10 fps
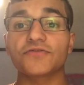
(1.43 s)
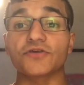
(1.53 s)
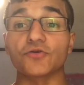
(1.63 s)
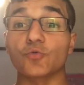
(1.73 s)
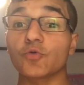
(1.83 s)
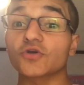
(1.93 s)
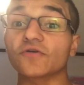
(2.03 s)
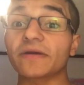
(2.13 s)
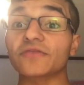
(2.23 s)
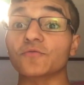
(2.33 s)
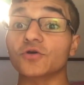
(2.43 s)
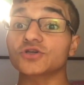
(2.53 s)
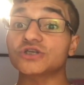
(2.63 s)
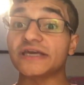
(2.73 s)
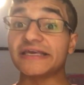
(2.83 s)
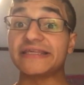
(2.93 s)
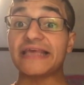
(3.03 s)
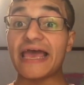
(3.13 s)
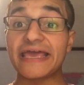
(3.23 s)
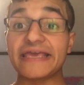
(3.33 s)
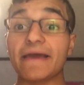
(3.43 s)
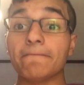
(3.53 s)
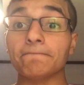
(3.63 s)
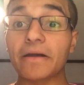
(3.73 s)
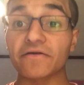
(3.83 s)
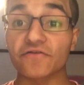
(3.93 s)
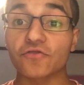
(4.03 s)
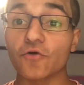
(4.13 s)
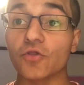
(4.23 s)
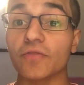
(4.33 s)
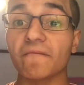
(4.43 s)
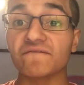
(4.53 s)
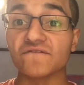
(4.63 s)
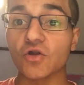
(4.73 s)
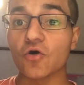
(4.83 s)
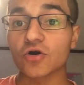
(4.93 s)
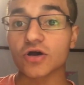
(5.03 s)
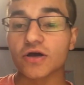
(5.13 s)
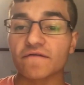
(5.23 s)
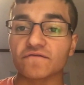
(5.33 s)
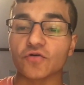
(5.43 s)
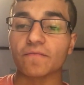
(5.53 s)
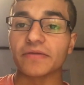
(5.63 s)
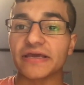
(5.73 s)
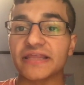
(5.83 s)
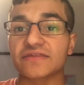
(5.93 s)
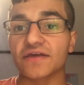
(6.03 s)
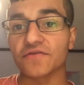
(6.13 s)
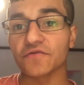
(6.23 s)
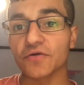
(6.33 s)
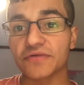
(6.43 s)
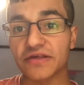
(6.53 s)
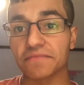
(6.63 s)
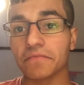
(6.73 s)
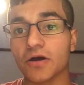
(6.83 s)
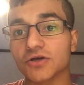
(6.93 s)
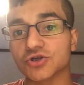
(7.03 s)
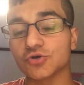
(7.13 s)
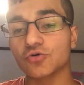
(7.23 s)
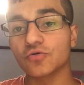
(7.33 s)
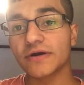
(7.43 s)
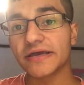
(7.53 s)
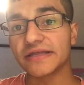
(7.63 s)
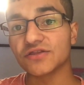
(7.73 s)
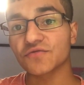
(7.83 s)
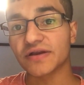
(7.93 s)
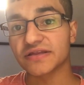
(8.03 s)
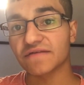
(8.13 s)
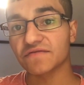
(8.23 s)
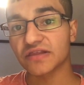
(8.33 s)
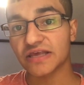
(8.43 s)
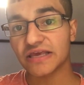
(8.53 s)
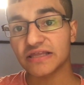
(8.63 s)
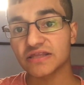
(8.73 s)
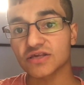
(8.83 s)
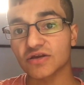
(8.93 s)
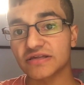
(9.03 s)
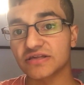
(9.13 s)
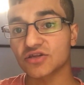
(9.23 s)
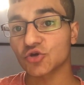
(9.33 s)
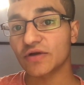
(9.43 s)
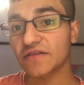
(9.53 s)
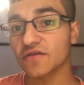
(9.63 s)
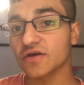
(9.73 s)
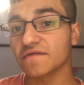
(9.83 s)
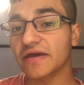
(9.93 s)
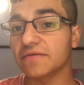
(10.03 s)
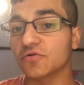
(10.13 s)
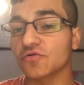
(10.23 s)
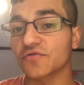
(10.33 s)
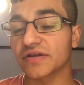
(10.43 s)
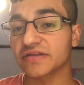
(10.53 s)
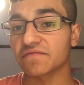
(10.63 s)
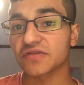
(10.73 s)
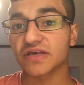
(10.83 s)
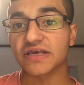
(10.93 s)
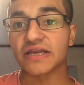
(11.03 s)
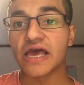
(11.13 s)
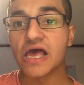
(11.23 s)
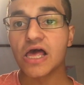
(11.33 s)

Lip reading: So what you're about to watch is a marathon vlog from being inside the ropes as a marshal in 2017. So this is the 23rd of April 2017.